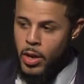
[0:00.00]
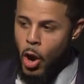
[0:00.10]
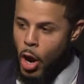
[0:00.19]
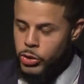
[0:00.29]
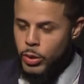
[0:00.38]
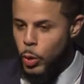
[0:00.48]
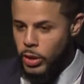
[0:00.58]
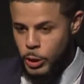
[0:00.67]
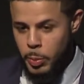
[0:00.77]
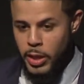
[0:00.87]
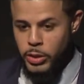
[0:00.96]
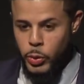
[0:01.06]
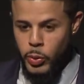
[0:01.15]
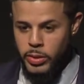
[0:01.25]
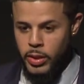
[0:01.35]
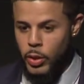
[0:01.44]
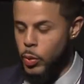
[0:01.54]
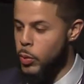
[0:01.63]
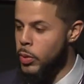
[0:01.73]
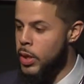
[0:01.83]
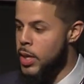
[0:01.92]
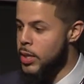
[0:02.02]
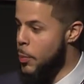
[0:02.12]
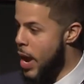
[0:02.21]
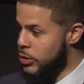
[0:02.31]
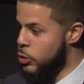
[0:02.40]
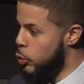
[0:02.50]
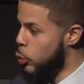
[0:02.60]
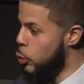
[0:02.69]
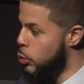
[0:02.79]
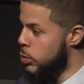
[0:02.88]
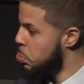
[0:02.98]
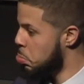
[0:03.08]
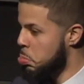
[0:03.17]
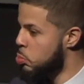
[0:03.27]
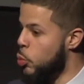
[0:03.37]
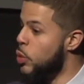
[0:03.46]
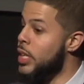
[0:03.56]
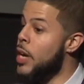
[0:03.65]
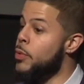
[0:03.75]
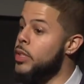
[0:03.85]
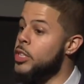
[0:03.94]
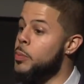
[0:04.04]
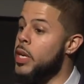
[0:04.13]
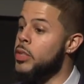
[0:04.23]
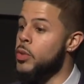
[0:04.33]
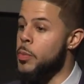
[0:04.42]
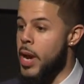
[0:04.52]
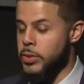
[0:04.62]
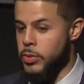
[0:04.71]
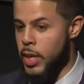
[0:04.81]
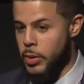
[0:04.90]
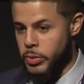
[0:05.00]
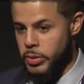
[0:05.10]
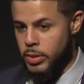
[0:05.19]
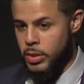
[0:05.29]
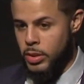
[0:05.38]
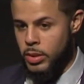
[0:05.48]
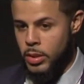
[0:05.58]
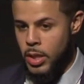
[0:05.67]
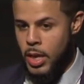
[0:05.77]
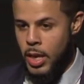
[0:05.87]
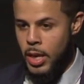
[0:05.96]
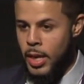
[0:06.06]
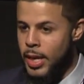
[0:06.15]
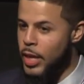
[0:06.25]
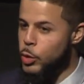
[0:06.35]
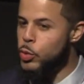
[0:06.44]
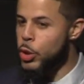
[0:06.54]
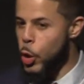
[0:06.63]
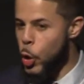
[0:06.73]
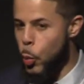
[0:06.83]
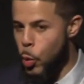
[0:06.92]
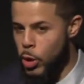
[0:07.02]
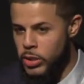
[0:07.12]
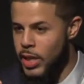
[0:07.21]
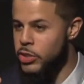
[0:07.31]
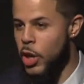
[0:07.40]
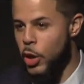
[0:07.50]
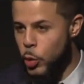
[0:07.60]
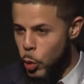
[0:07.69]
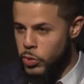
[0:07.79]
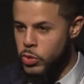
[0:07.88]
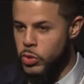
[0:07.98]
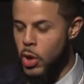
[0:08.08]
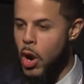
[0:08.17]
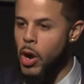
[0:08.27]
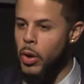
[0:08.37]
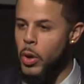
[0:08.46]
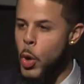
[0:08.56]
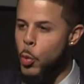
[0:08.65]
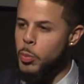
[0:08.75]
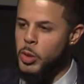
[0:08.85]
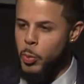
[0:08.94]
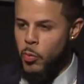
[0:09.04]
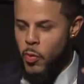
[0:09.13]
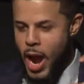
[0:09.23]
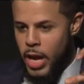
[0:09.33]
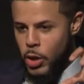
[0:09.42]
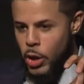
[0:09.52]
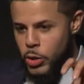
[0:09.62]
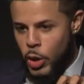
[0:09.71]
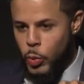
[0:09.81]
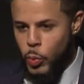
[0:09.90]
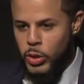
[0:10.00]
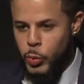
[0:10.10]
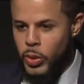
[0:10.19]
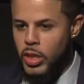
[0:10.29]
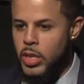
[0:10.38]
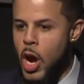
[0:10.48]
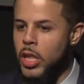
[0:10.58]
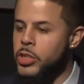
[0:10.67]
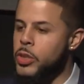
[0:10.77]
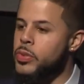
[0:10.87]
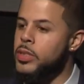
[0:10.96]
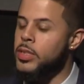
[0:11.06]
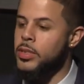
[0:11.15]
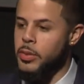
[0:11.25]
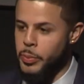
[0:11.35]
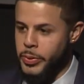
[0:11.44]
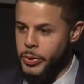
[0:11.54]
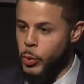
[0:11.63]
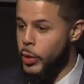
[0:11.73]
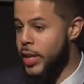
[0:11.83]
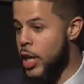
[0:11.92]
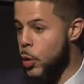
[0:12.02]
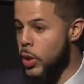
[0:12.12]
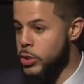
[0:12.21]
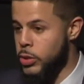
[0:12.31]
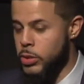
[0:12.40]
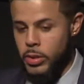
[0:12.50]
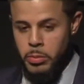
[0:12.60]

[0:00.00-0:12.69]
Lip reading: Audre Lorde explains to us that, quote, the master's tools will never dismantle the master's house. And using her words as our North Star, we must provide our young ones with the knowledge of systems, or KOS